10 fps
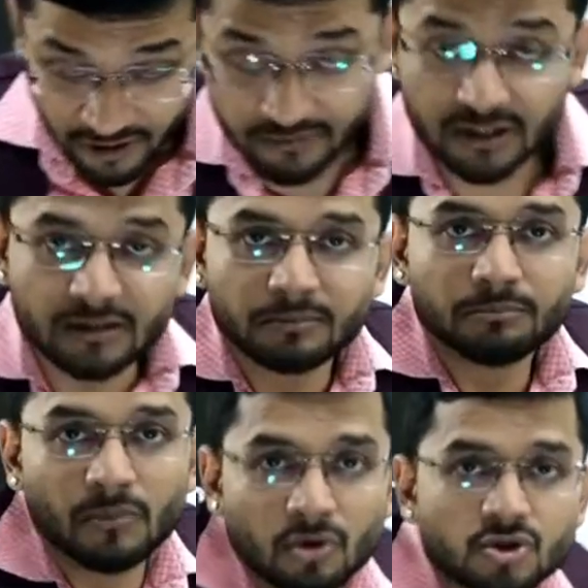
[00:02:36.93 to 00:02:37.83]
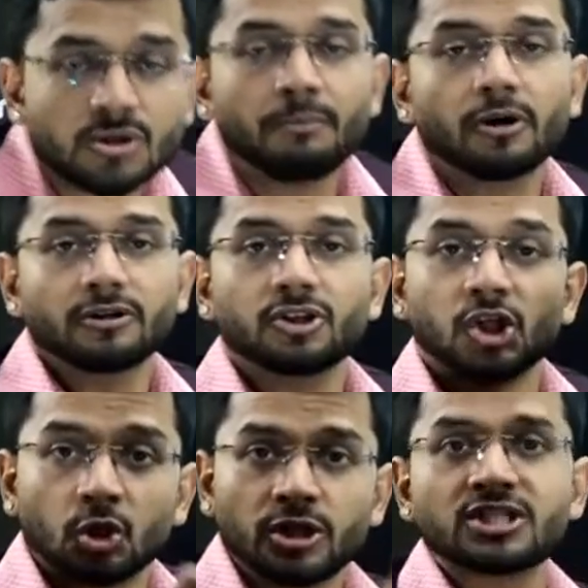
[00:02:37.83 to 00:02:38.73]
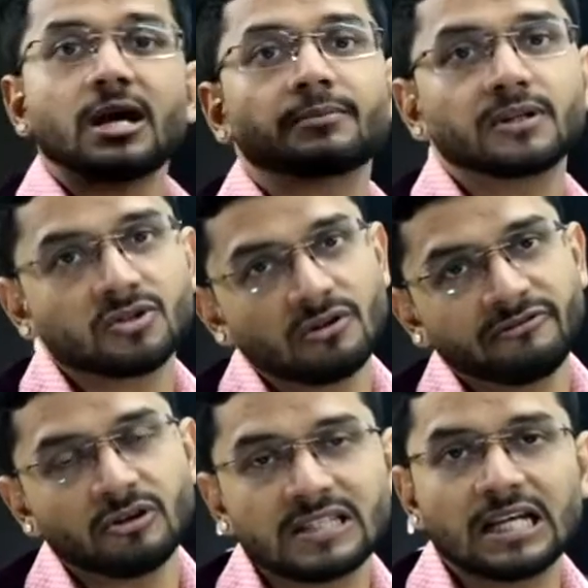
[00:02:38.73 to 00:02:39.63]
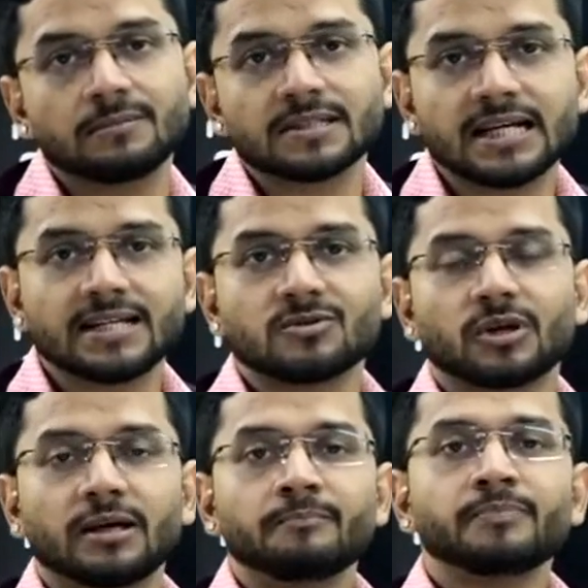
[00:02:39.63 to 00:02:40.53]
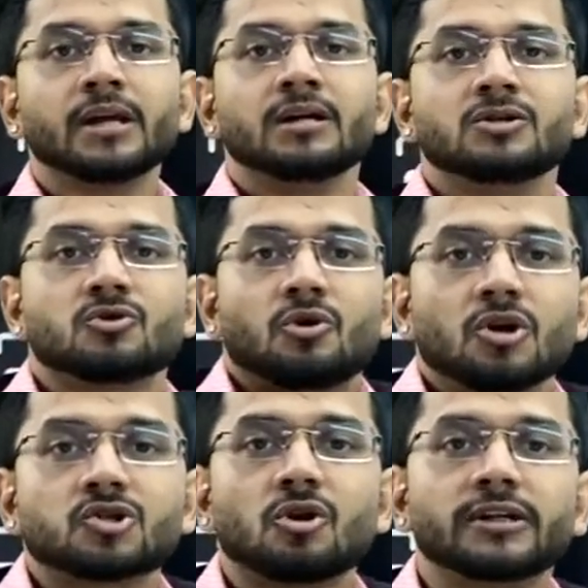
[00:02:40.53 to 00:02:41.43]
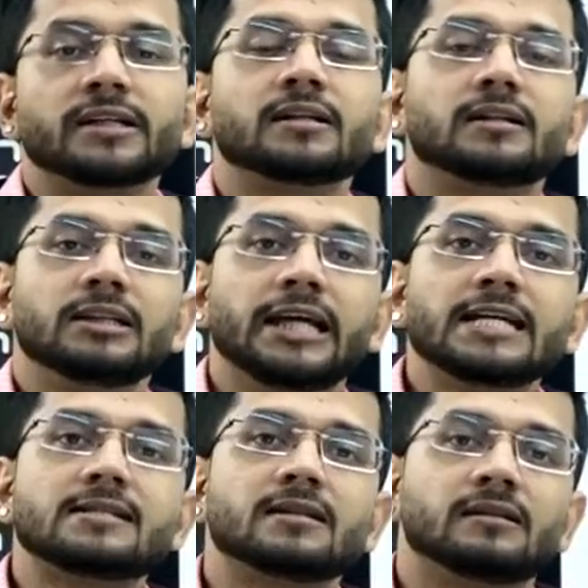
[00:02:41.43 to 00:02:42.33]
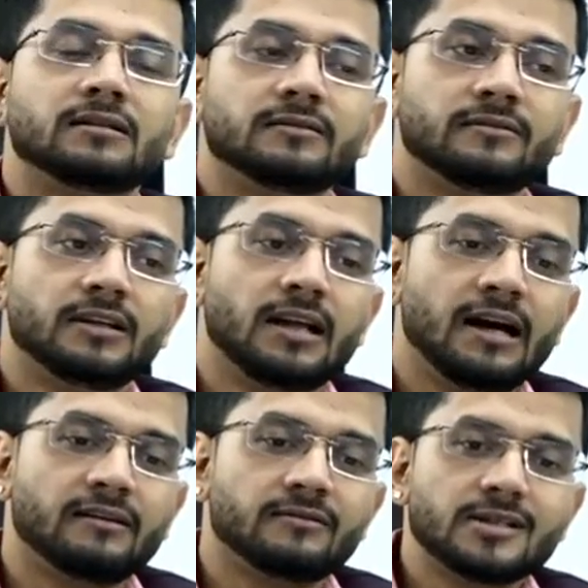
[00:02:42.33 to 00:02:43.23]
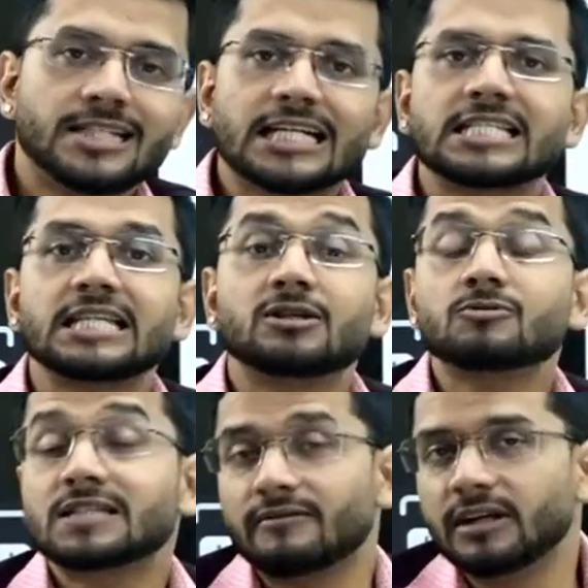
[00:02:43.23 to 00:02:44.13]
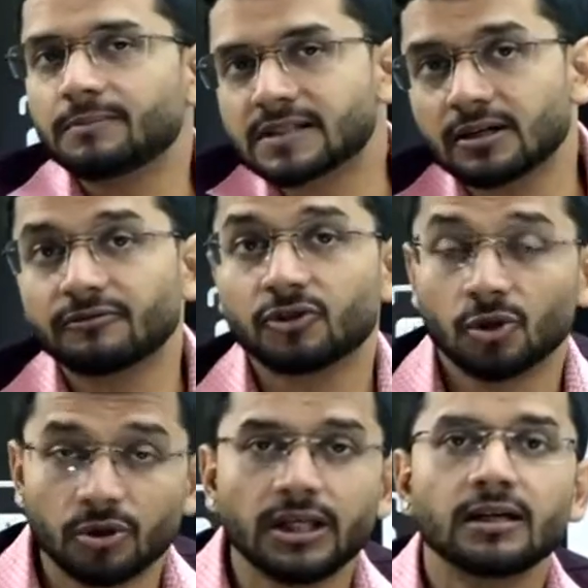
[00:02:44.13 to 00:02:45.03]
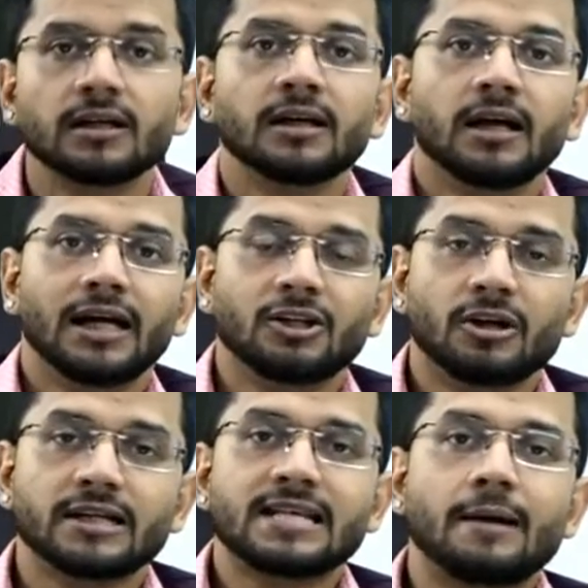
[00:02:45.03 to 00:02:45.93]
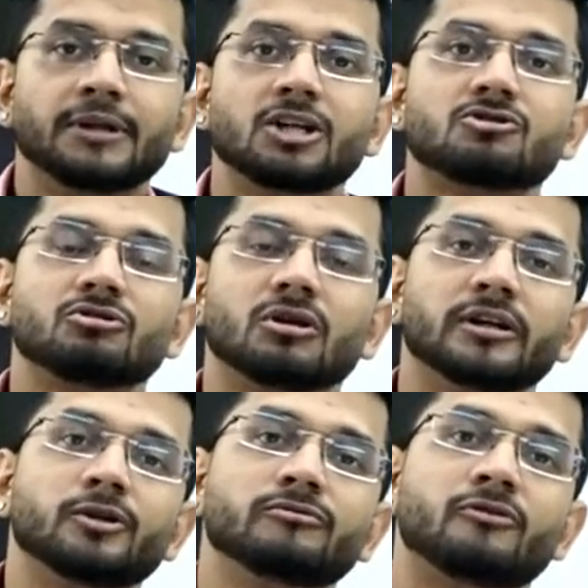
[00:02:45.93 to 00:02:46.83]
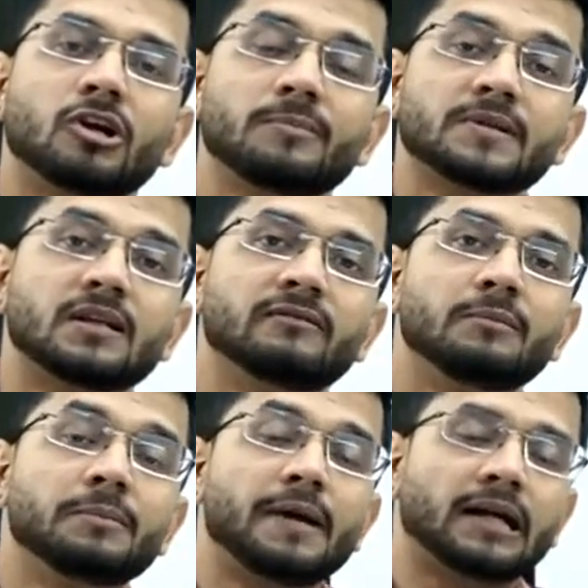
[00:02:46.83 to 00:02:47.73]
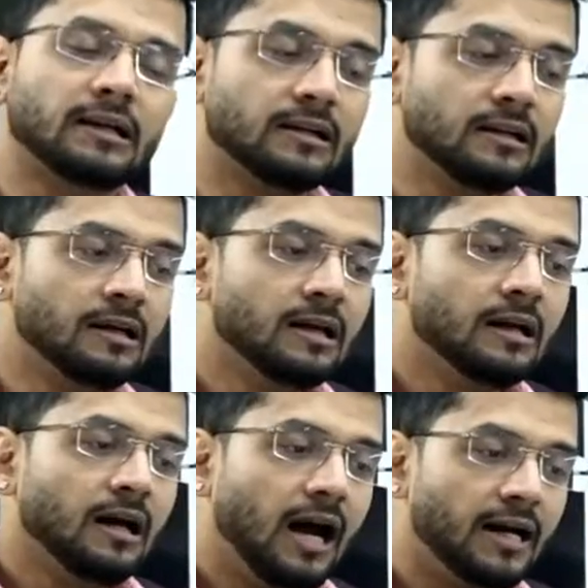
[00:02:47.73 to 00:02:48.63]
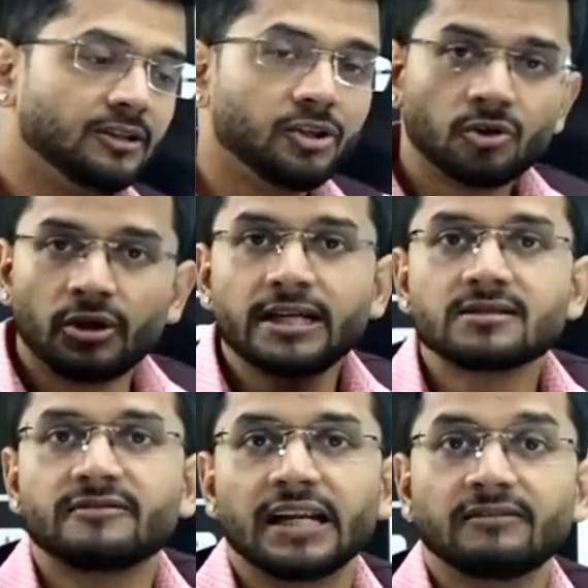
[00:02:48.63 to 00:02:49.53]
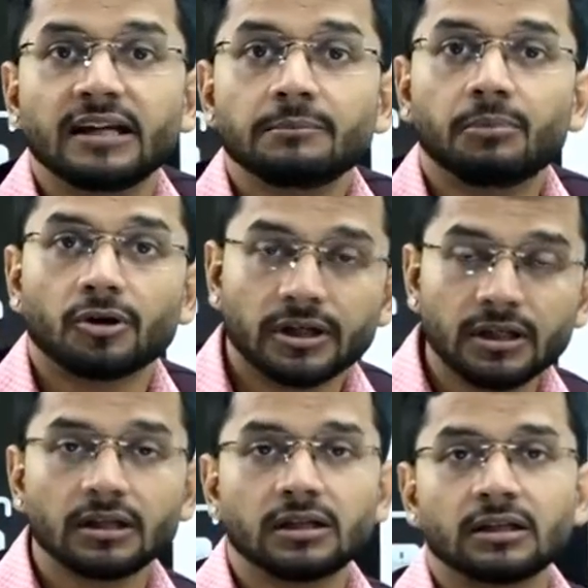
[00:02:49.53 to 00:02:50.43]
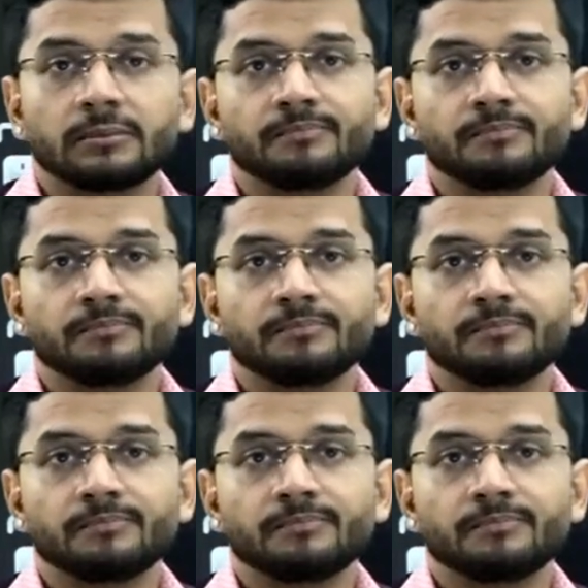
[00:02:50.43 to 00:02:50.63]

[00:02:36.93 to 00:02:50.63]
one of the most important theory chapters of your syllabus, guys, okay? So cost audit, yes, will have 60 to 70% of theory in your examination, 30 to 40% will be practical, and theory is very, very important